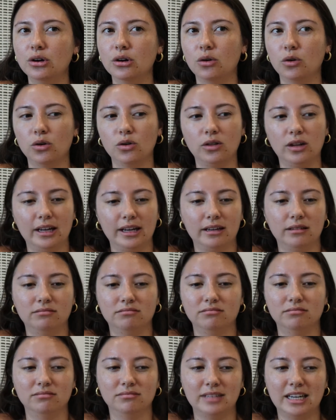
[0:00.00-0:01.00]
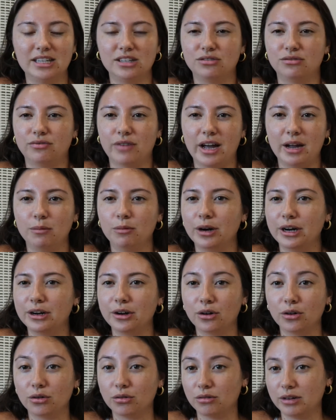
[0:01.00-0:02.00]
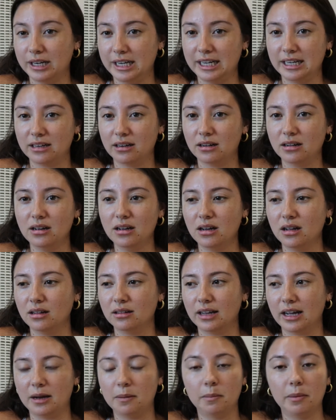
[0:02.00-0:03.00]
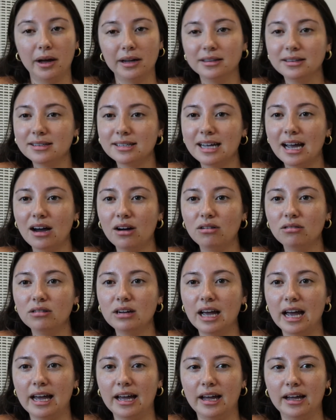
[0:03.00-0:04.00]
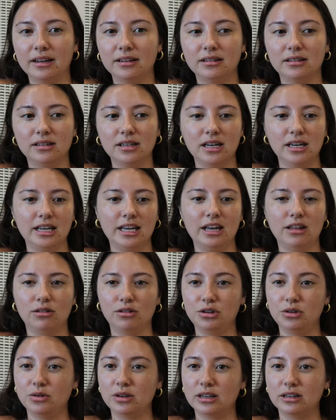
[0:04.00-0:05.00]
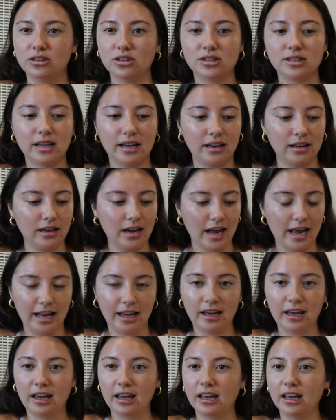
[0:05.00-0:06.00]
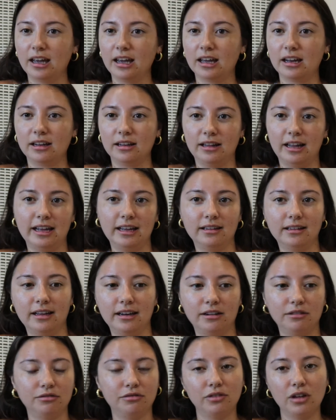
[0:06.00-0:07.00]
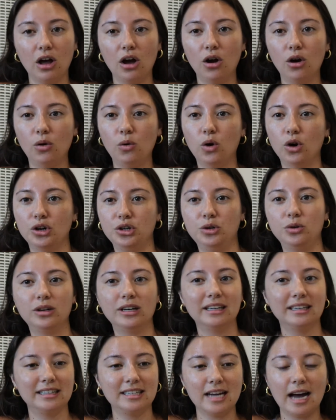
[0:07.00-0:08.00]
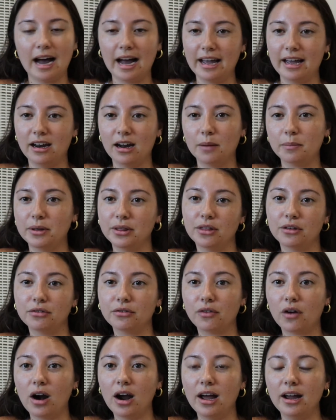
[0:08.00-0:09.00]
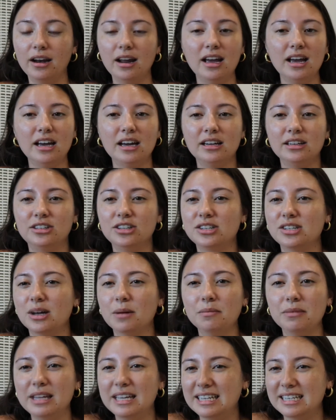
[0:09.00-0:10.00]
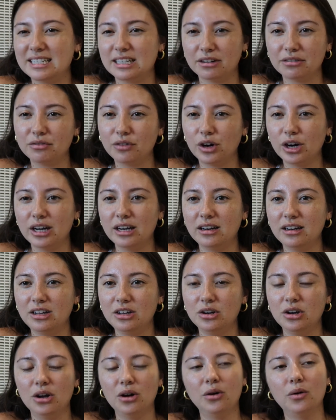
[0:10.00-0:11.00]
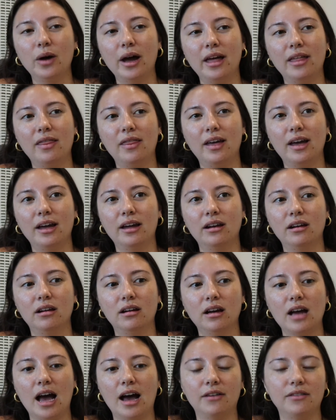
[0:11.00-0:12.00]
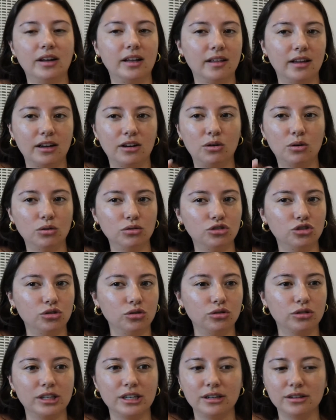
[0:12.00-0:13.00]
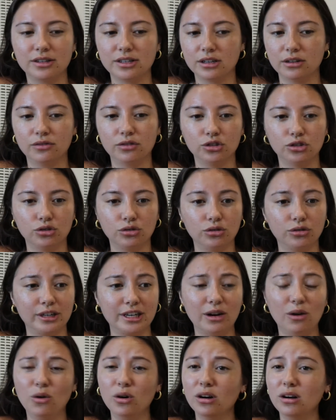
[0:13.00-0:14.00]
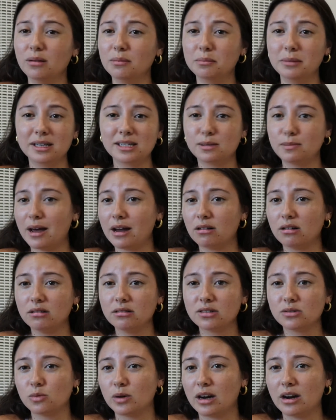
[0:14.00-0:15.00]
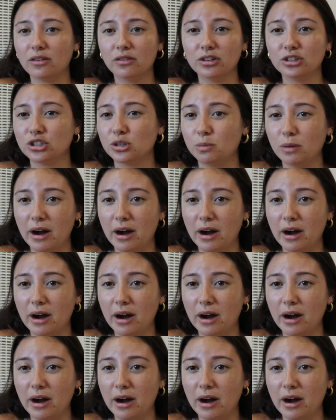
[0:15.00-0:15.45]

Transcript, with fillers: or like nice vibrant green like button down and either you can just let it hanging and like let it flow or you can tie it up in the front just something different, you know, and then having like gold jewelry or silver jewelry or mixed metals, whatever is your